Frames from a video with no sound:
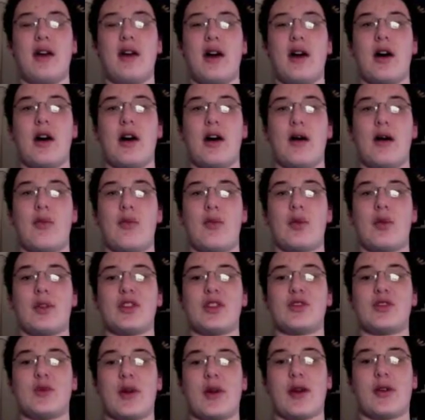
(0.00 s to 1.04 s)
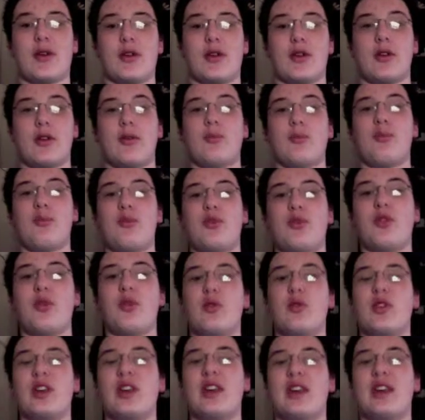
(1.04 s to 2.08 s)
wireless router
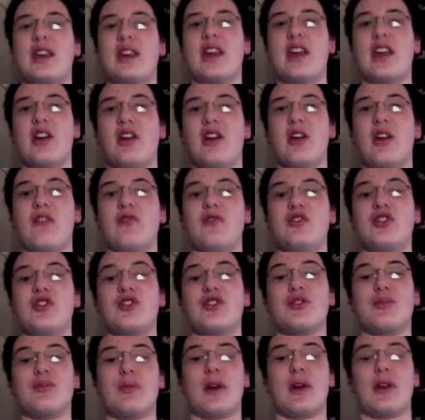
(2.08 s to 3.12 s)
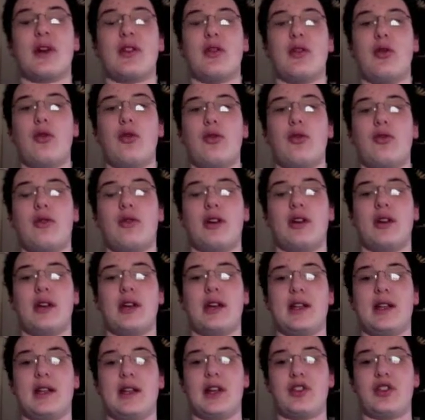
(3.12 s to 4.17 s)
taking care of just my local area
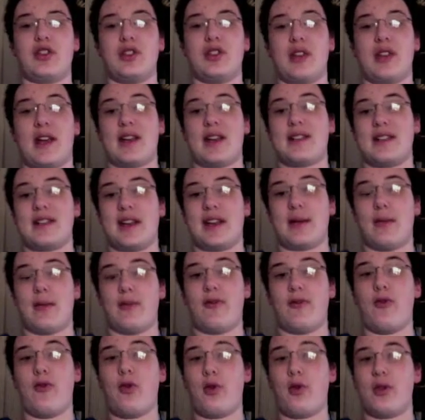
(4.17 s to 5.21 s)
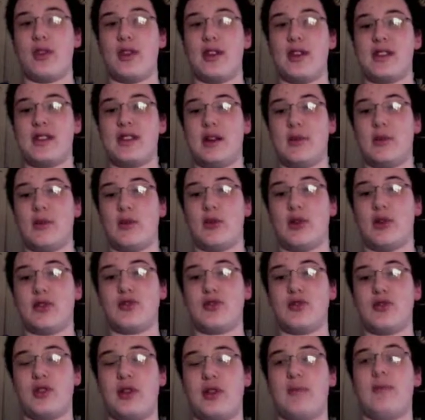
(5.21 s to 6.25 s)
connection last time before this Airport
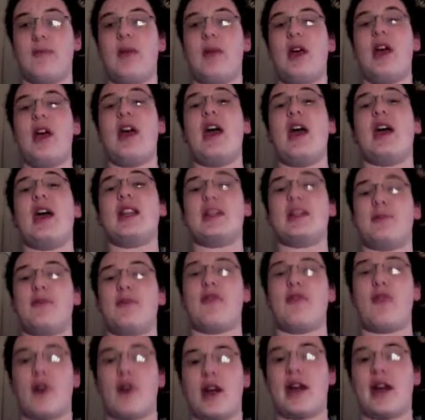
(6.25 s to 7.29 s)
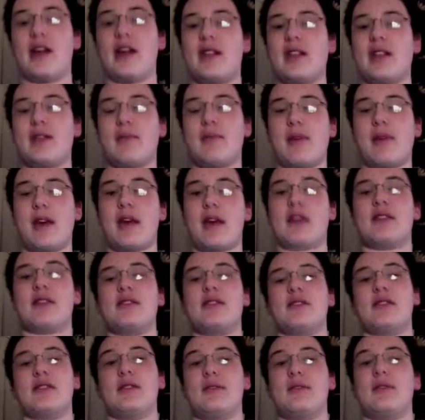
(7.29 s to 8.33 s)
Extreme, and that's before I had any Macs.
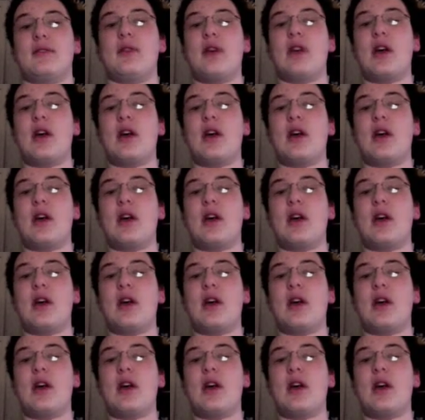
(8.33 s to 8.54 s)
So,